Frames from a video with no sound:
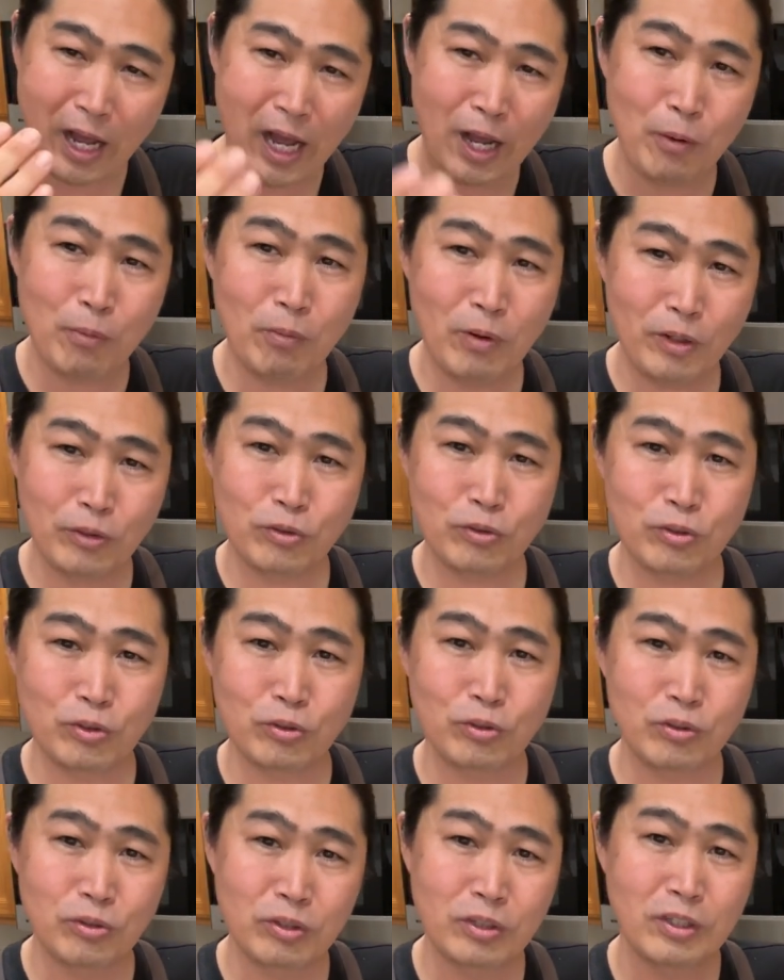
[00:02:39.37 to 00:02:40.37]
I want
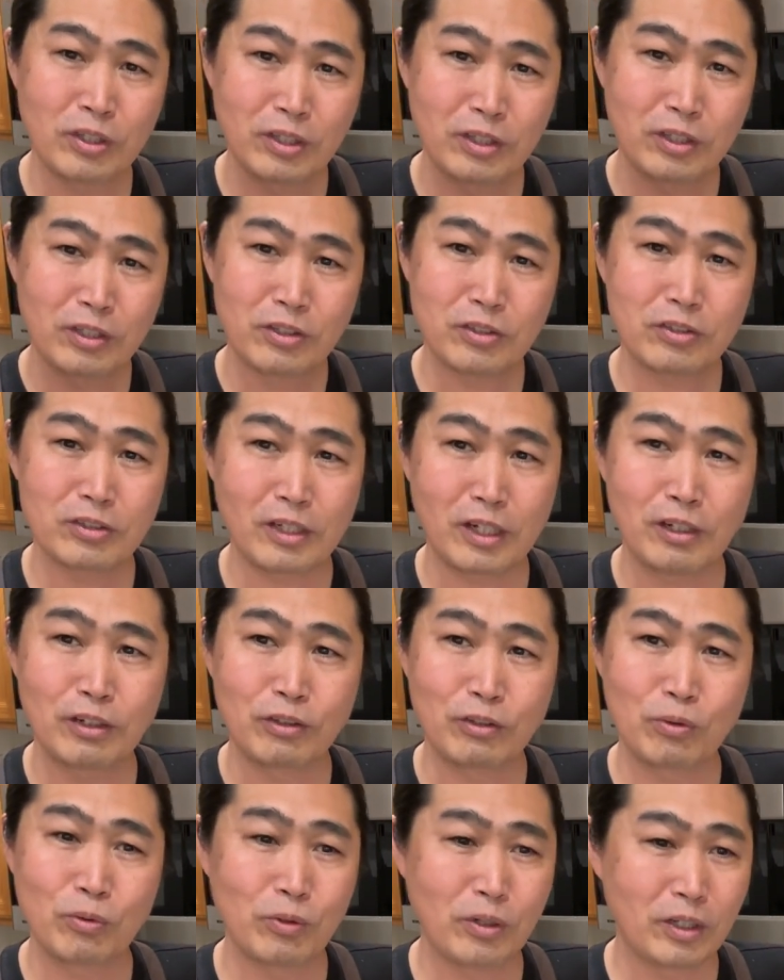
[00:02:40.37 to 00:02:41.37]
to start
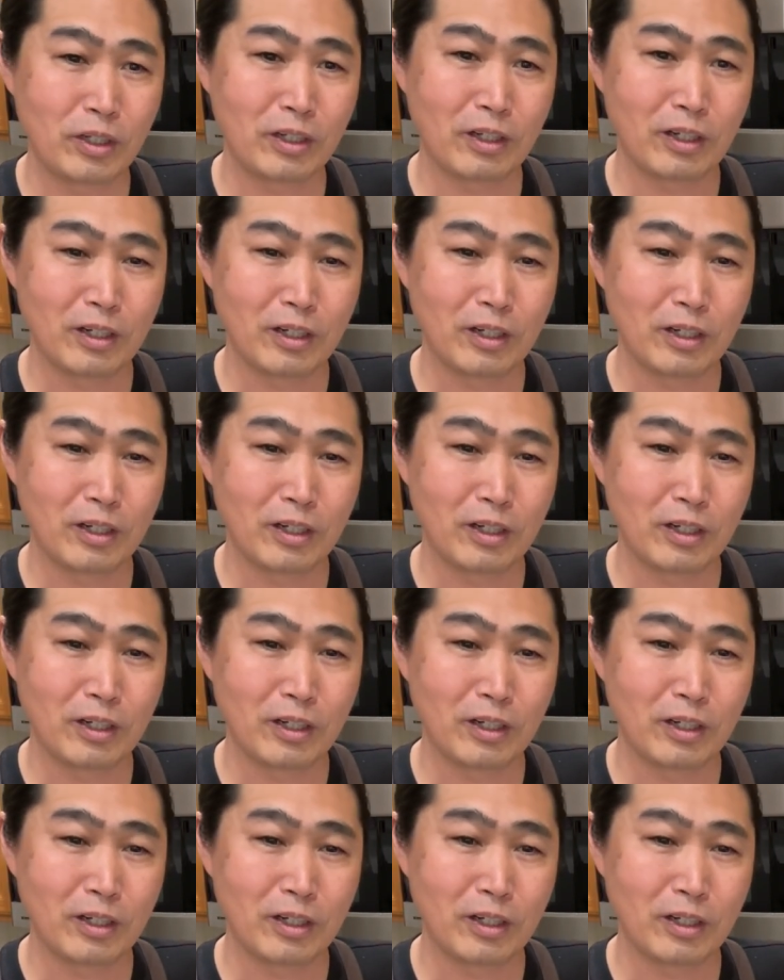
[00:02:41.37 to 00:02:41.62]
doing